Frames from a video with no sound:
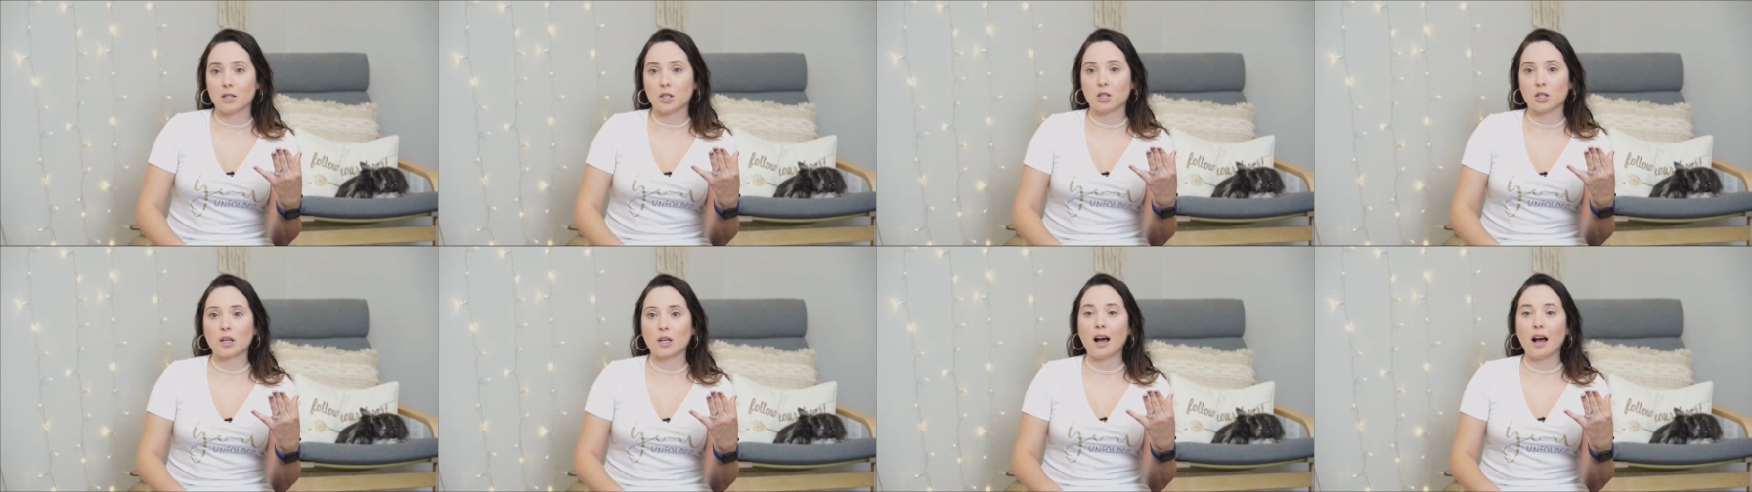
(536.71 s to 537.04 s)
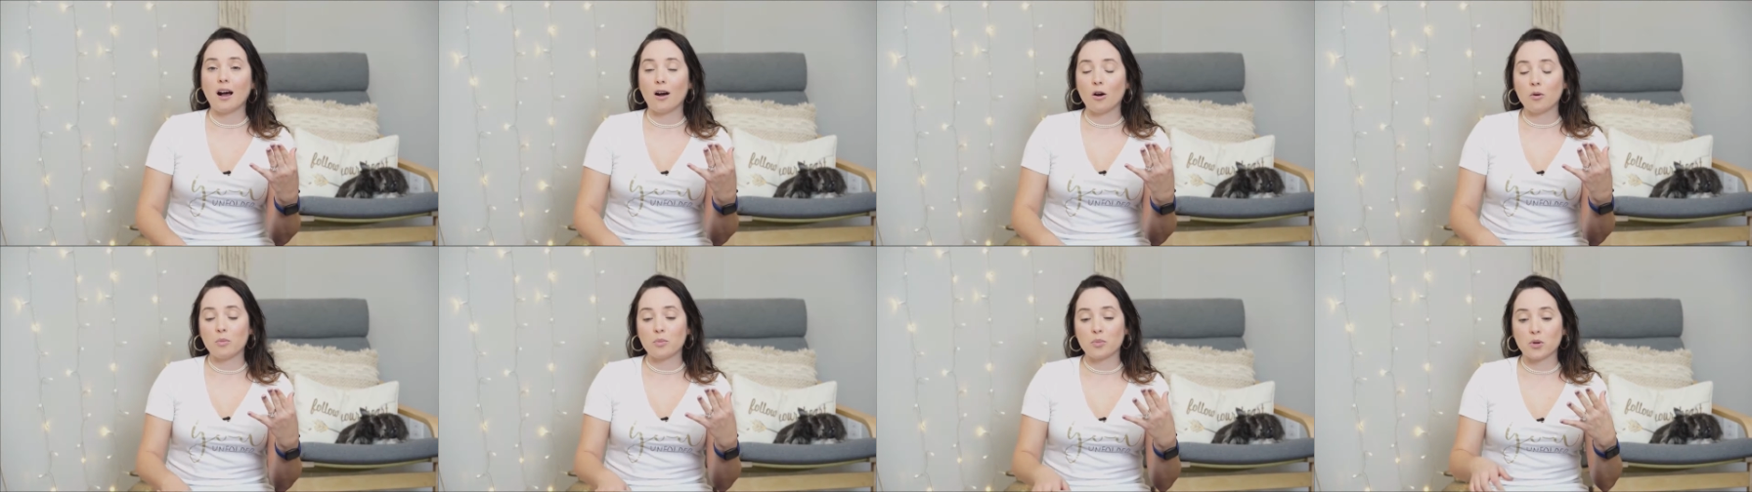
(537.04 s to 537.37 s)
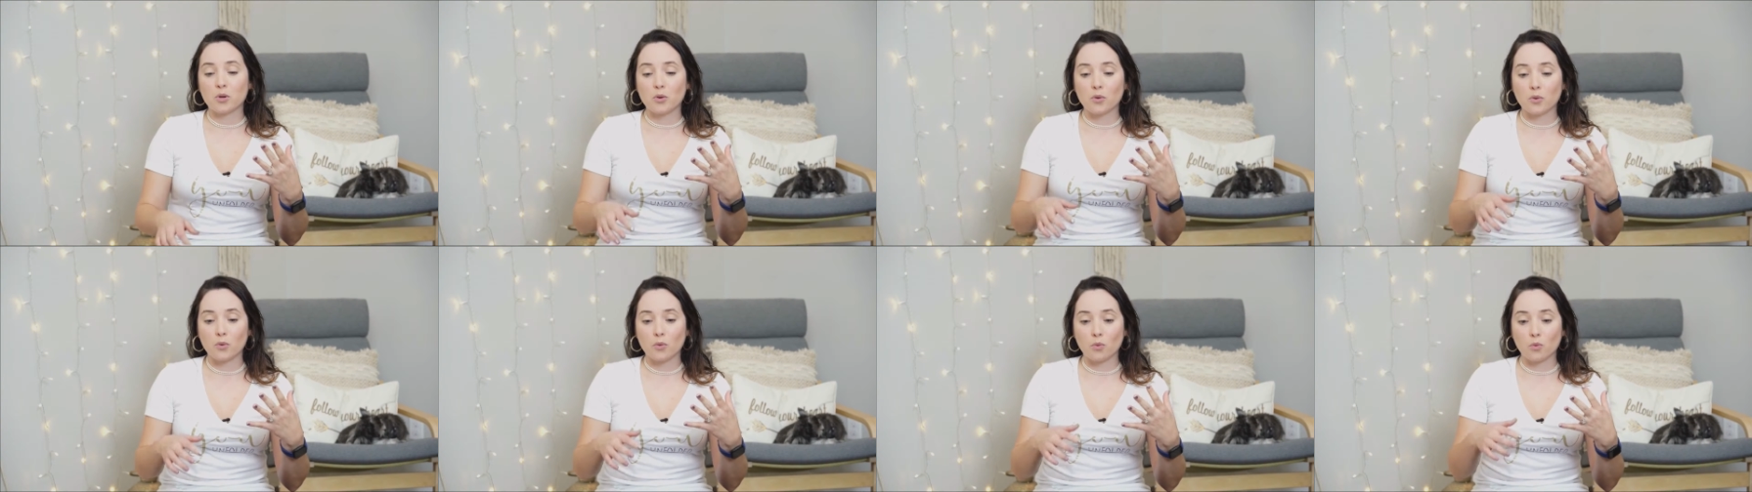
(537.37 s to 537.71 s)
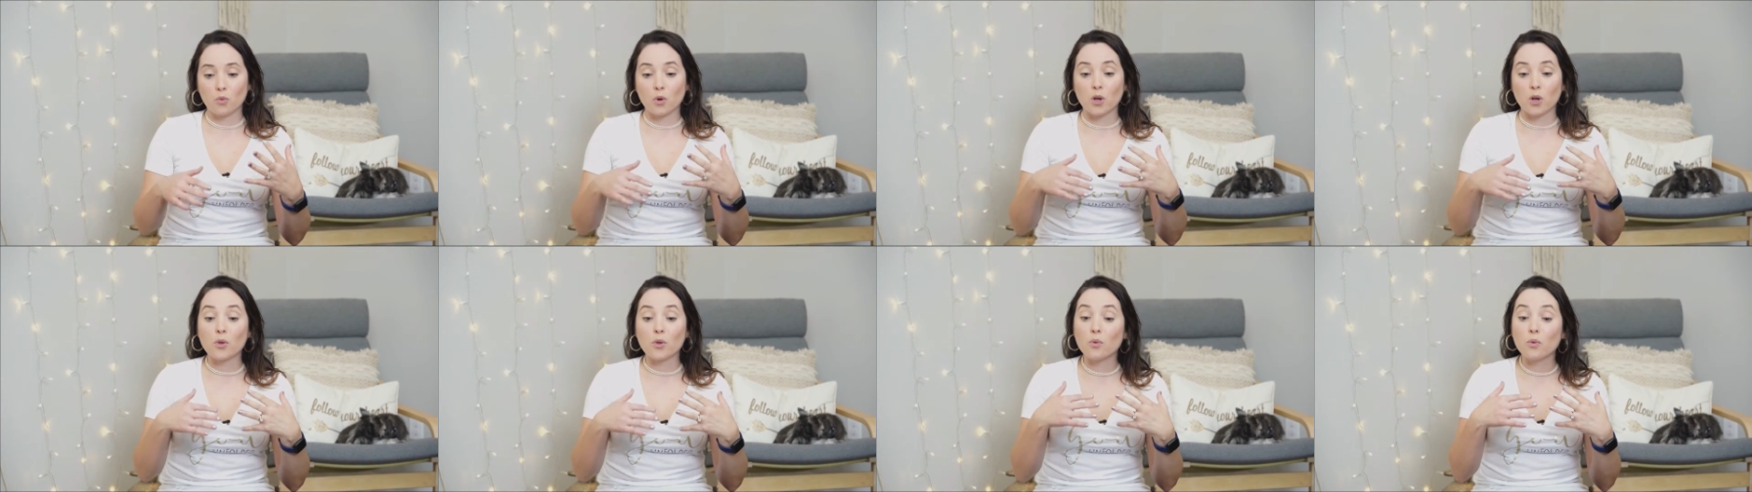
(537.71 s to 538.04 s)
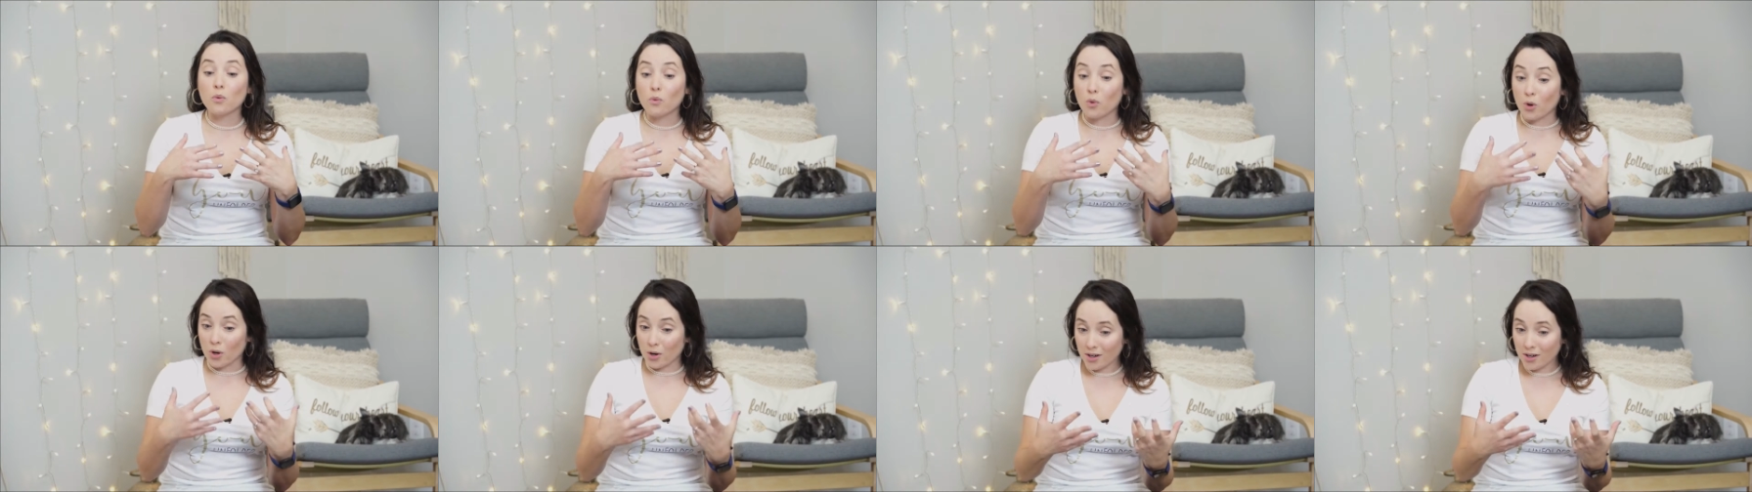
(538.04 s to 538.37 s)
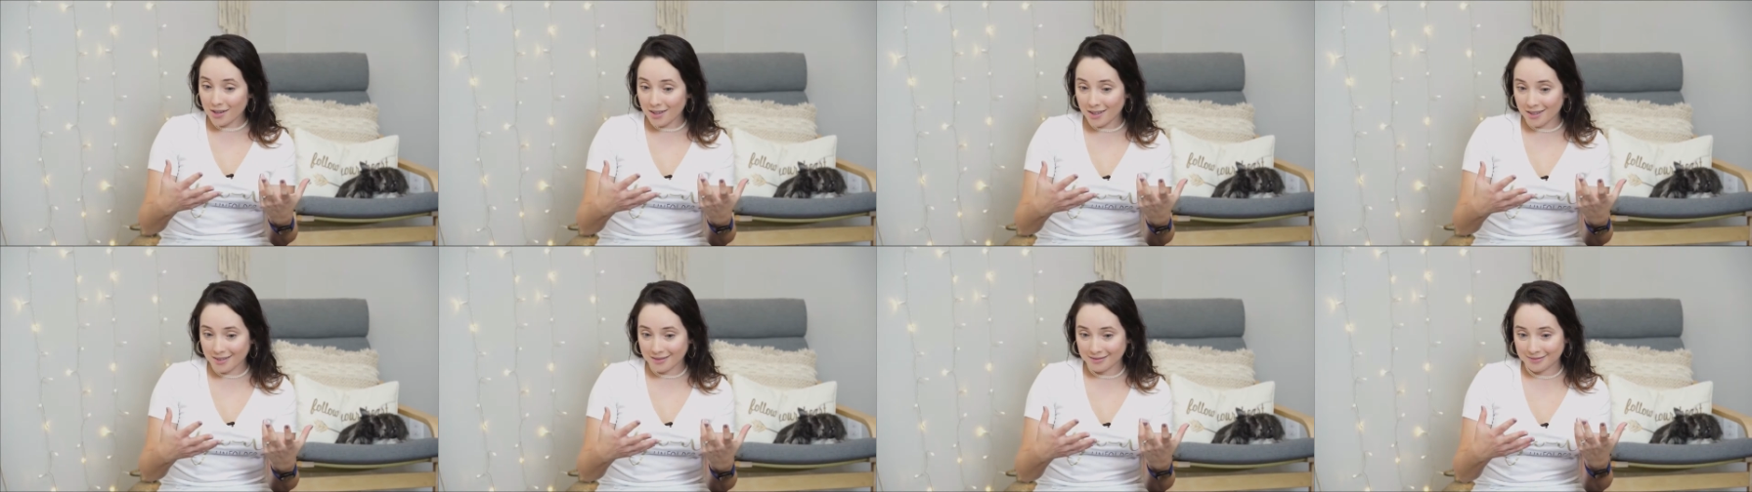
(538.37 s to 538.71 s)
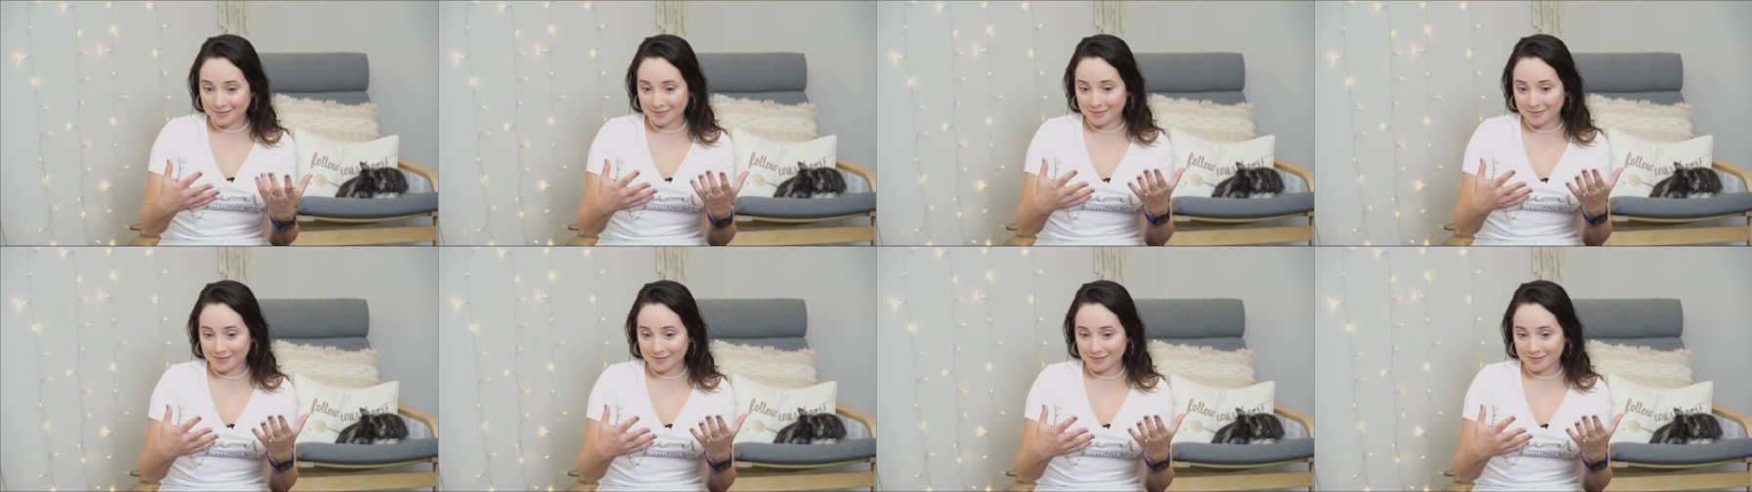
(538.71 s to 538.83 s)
to help you with work,